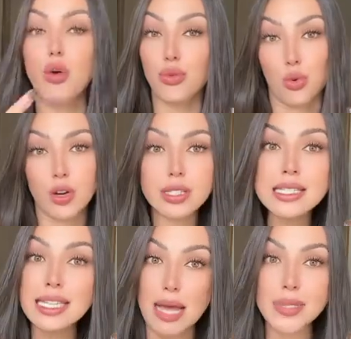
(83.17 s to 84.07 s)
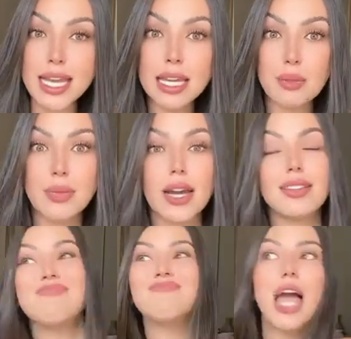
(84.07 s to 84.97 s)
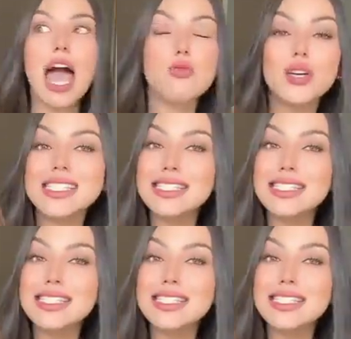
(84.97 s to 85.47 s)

of course, skeptic, but I was